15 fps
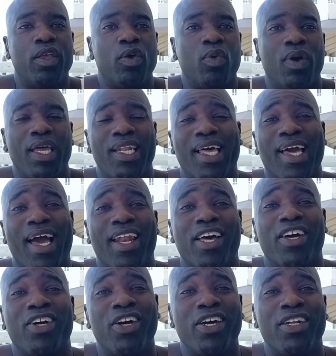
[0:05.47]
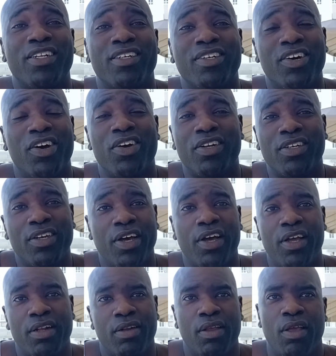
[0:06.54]
You and I got a good, good,
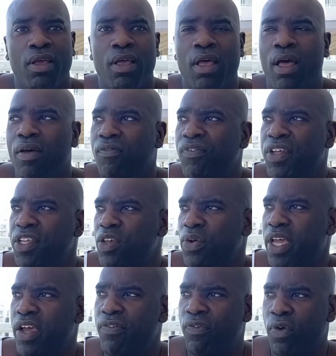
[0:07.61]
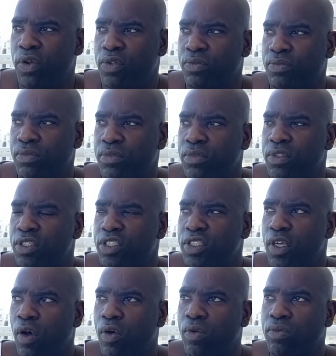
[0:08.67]
good video here for you.
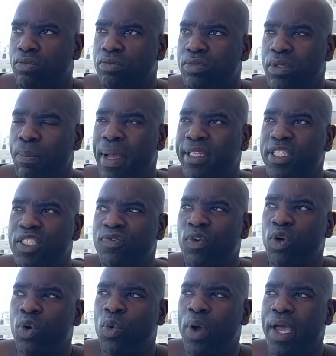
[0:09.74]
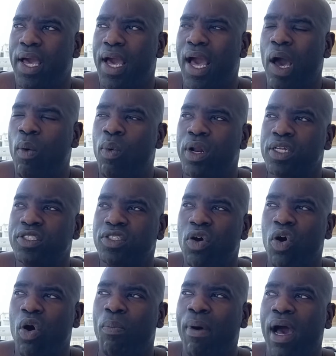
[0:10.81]
So, to make this real quick, I want to
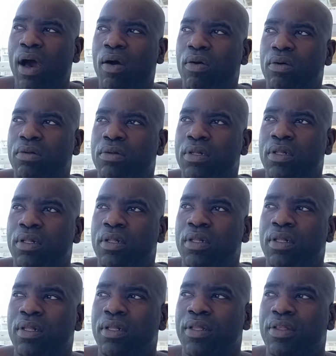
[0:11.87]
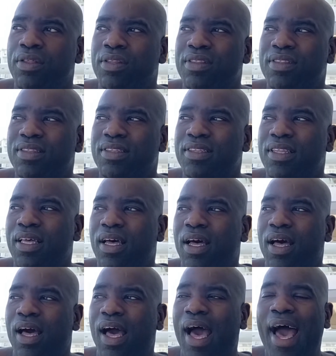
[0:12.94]
talk about
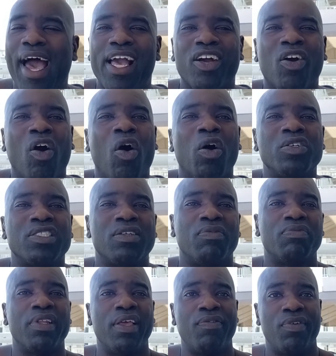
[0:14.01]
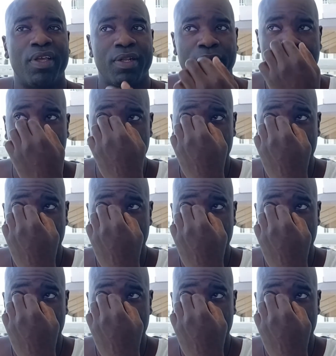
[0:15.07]
the high cost of living